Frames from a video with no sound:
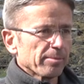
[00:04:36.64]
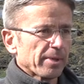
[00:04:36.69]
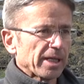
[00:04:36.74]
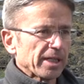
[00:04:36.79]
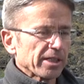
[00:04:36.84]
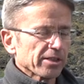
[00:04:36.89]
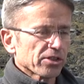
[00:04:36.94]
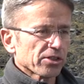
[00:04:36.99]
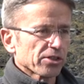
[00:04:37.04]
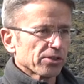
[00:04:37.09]

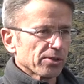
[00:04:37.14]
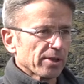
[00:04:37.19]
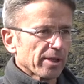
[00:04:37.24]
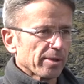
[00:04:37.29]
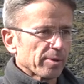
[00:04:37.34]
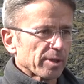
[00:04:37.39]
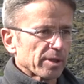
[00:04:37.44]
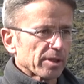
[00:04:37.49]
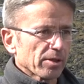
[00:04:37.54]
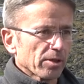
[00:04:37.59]
manage to
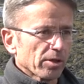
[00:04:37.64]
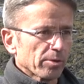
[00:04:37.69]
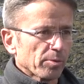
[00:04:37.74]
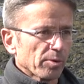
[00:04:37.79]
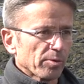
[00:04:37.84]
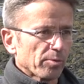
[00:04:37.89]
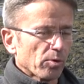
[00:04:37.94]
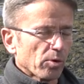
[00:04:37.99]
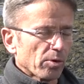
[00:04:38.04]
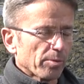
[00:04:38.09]
limit
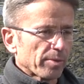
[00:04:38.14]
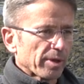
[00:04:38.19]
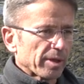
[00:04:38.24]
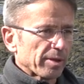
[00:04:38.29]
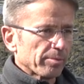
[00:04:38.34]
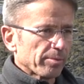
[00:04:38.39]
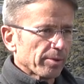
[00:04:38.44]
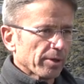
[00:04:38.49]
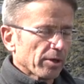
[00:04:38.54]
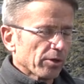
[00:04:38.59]
global
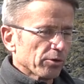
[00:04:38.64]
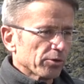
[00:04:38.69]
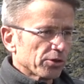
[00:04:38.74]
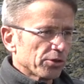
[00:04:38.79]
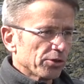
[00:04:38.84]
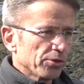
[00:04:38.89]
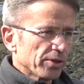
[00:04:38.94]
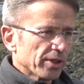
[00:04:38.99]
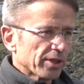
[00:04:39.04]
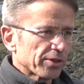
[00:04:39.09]
warming below
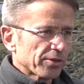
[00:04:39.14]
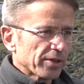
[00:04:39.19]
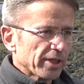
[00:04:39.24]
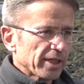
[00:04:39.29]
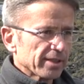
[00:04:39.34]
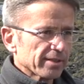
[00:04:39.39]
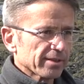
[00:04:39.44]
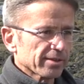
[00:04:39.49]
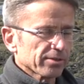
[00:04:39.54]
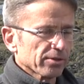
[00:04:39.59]
two
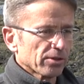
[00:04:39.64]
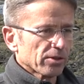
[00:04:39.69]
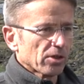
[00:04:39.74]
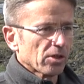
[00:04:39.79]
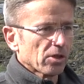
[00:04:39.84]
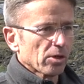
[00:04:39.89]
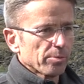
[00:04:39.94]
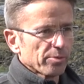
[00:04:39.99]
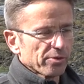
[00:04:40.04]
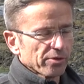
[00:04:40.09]
degrees, or
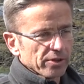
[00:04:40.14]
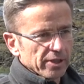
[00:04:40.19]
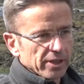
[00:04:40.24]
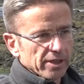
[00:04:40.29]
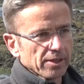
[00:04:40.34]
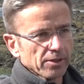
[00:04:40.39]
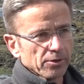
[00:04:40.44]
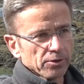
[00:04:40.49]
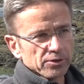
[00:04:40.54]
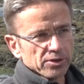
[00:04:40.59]
hopefully
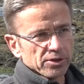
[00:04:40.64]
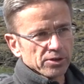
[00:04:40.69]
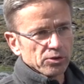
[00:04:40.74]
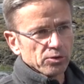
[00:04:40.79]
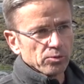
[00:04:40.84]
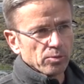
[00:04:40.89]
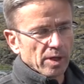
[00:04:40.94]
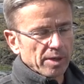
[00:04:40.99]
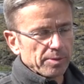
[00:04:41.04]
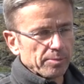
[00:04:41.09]
closer
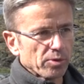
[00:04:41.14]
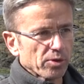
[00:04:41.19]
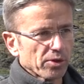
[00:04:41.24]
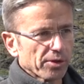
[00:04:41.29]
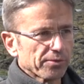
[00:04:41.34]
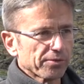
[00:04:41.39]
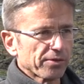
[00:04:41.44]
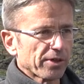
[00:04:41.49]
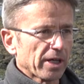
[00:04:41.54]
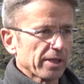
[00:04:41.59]
to one
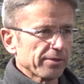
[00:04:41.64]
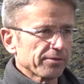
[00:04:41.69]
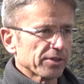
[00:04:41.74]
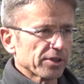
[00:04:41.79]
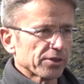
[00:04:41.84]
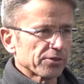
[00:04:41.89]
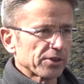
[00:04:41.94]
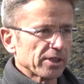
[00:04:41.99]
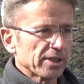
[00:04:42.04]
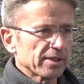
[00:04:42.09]
point five
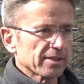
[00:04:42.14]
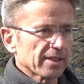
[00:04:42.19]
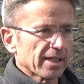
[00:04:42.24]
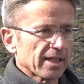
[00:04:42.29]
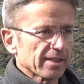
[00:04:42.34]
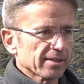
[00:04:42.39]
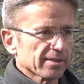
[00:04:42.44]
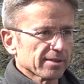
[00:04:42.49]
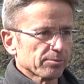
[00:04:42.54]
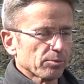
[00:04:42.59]
degrees,
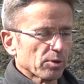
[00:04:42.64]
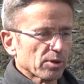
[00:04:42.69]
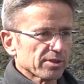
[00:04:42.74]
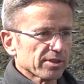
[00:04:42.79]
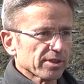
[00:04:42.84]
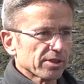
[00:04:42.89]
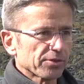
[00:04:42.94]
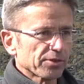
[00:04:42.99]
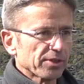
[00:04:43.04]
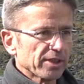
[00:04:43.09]
as was
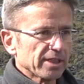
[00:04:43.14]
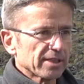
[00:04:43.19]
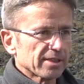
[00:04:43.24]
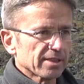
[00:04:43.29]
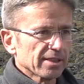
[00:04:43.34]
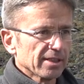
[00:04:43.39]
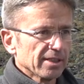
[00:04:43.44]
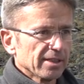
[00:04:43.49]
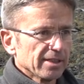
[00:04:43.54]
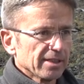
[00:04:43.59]
agreed
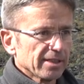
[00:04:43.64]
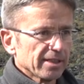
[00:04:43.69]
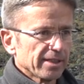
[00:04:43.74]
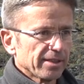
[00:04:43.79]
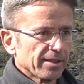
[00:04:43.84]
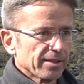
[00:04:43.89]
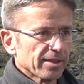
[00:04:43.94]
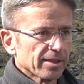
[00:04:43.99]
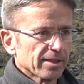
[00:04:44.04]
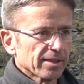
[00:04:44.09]

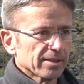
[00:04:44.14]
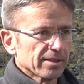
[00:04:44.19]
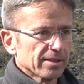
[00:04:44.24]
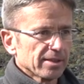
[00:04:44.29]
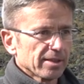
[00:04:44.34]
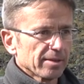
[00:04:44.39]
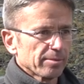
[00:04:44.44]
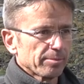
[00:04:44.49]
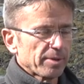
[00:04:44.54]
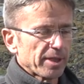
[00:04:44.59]
in the
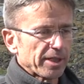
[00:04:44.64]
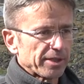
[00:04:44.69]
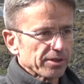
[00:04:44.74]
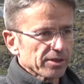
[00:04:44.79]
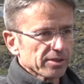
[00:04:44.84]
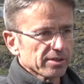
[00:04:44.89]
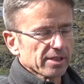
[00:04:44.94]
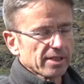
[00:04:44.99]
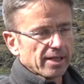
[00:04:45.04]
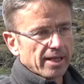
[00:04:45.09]

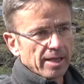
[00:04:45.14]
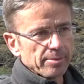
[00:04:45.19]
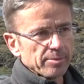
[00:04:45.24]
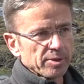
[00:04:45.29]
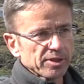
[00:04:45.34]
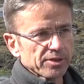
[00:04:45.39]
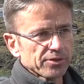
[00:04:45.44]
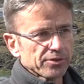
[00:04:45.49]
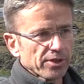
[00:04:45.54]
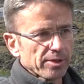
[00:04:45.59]
Paris
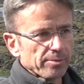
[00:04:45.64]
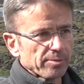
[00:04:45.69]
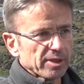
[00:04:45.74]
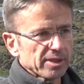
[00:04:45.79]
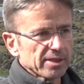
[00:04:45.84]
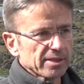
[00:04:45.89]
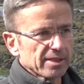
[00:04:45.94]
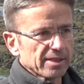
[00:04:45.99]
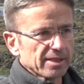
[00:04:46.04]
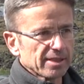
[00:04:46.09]
Climate
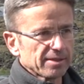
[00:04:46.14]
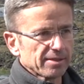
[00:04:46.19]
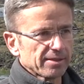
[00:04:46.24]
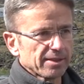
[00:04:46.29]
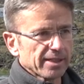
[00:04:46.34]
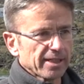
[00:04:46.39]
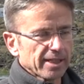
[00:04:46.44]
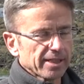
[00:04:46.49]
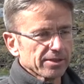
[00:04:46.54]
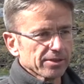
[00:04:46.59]
Agreement at
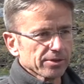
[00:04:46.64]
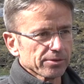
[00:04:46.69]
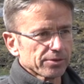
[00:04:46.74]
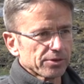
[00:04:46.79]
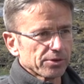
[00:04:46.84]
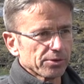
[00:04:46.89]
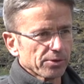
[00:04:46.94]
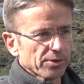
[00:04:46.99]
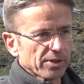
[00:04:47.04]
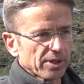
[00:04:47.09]
the end of
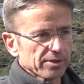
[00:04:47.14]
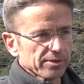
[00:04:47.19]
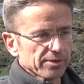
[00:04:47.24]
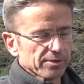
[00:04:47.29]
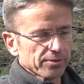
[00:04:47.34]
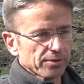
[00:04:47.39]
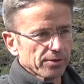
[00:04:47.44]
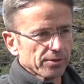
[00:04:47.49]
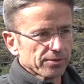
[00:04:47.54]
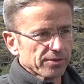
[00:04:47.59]
two
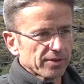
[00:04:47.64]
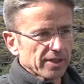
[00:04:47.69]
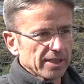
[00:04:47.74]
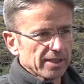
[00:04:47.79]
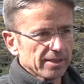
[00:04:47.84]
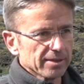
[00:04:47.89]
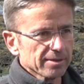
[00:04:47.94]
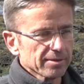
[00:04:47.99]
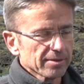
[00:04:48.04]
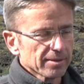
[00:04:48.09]
thousand
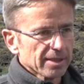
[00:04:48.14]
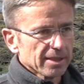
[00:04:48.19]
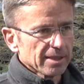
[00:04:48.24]
fifteen,